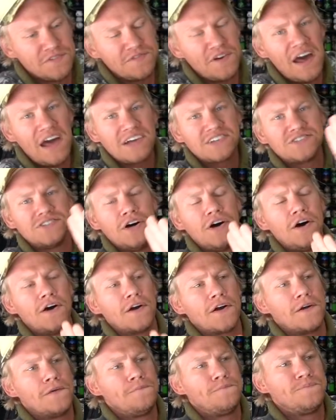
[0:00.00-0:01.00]
facts
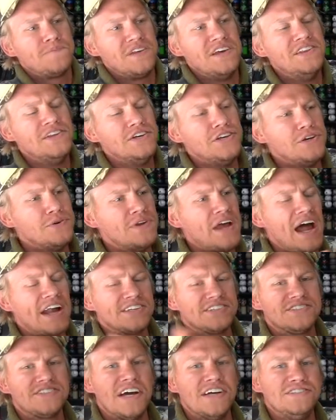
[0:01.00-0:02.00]
are, in the
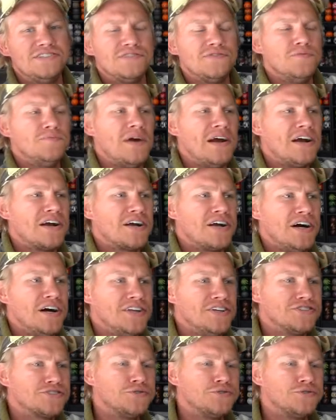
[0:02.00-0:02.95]
United States of America, this